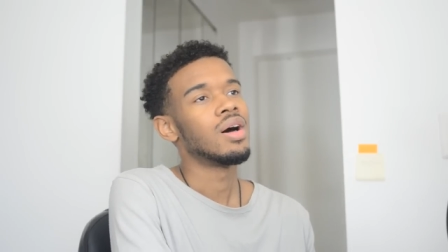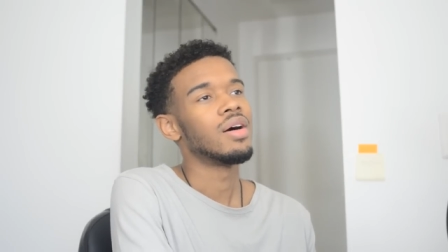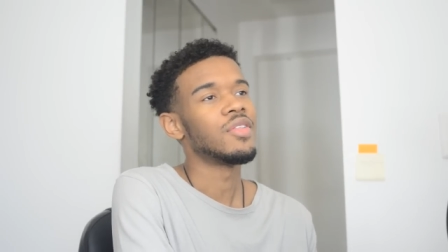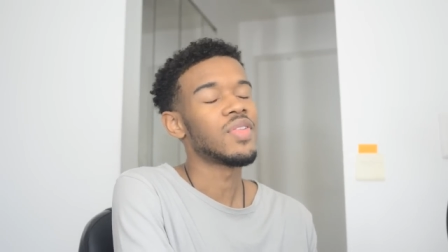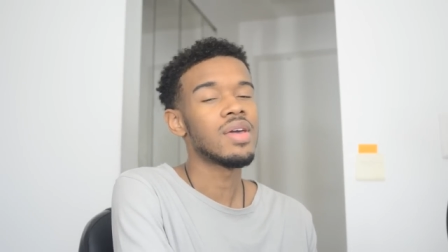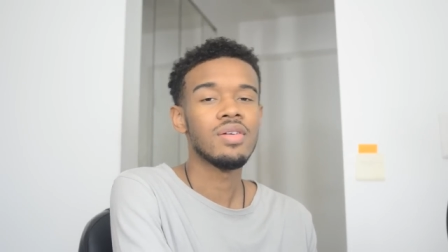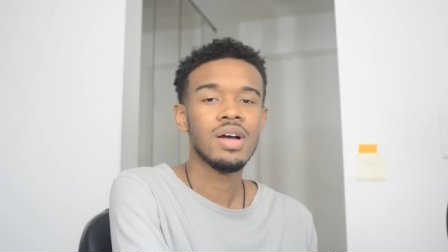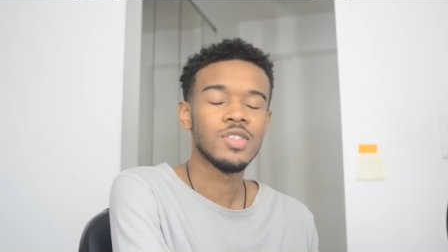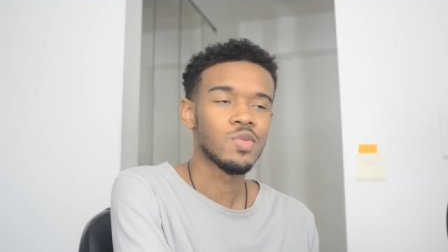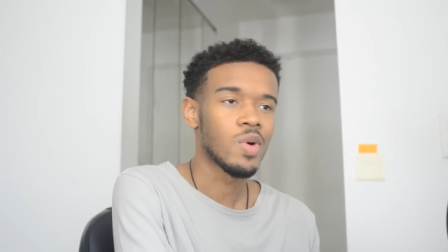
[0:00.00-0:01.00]
Uh, thank you
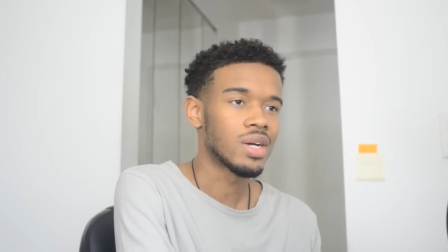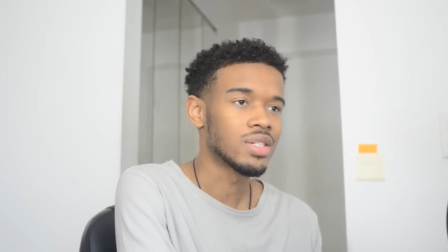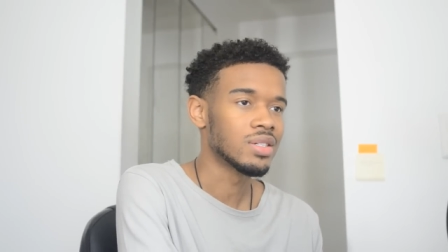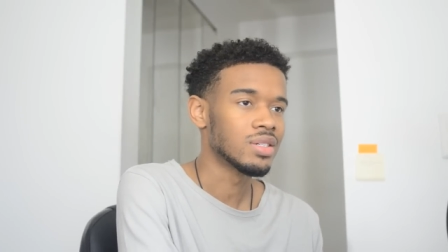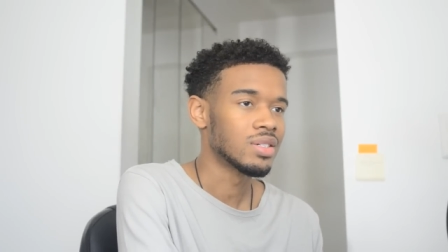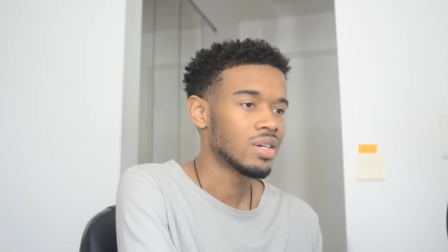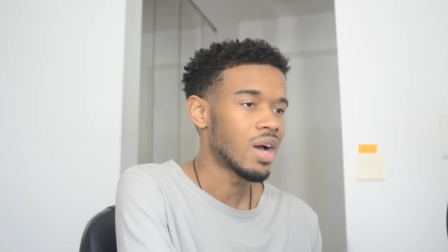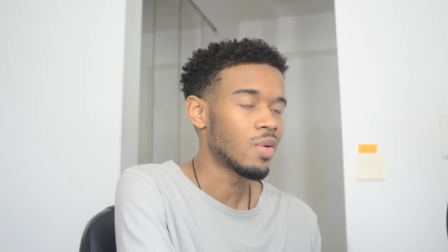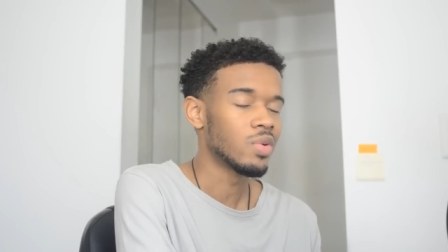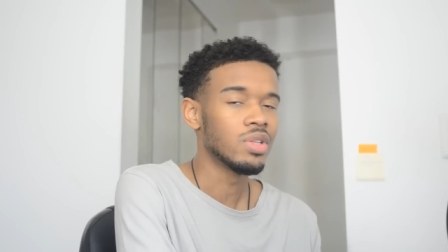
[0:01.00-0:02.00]
guys for watching.
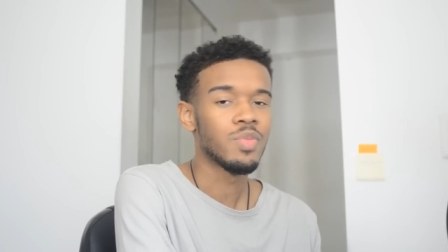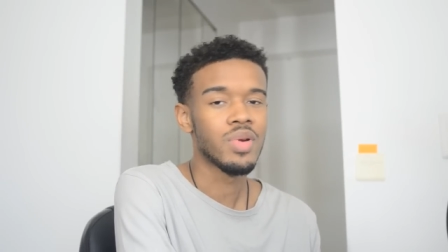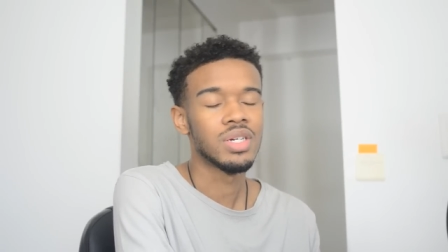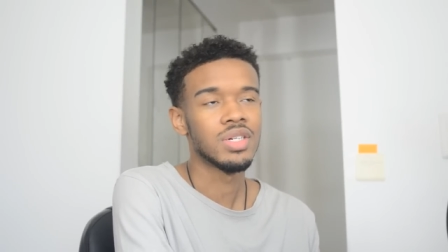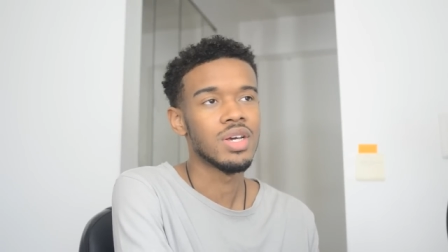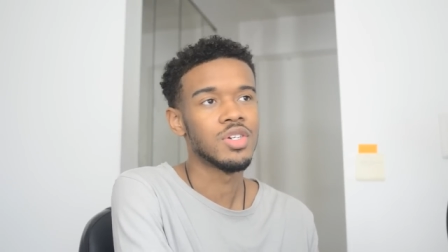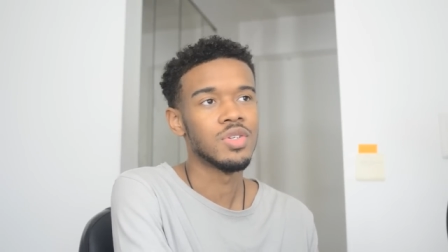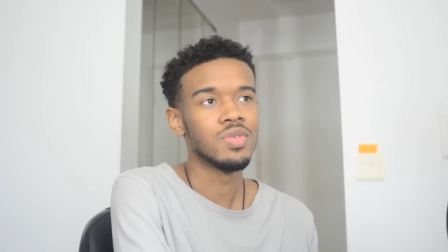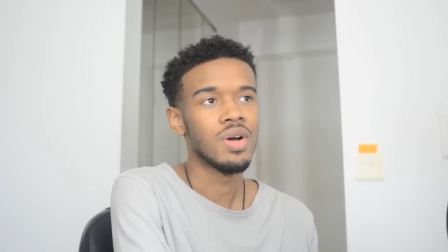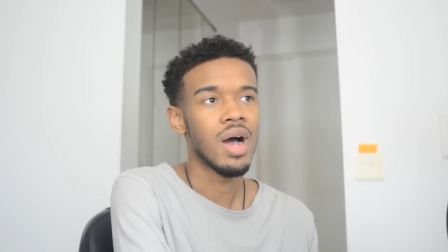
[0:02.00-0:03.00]
I really appreciate
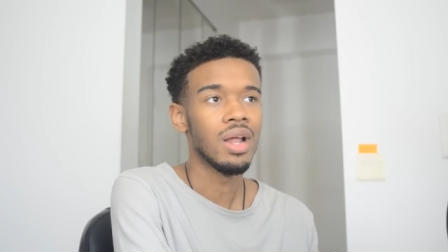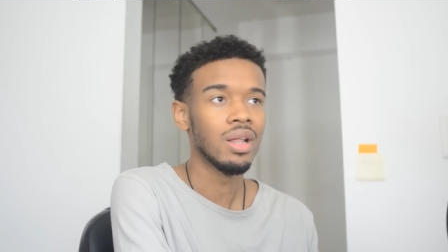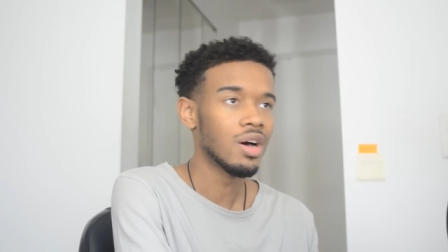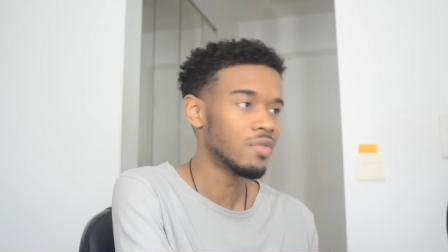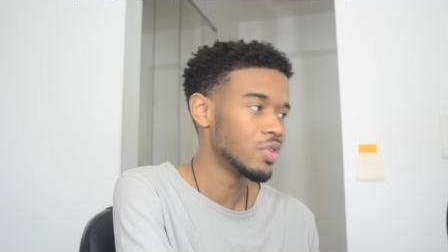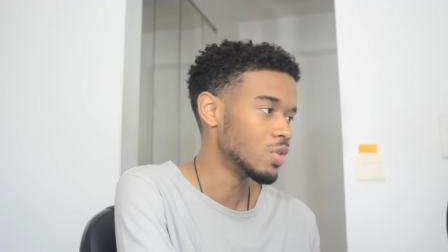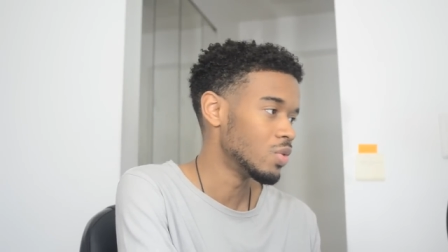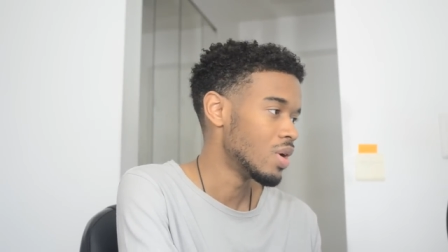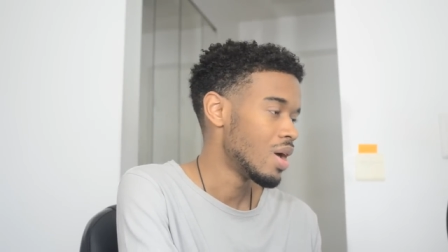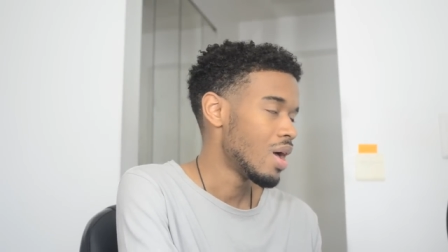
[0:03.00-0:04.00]
you. I love
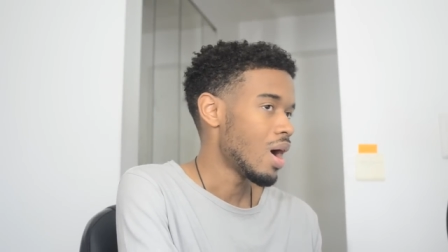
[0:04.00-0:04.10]
you.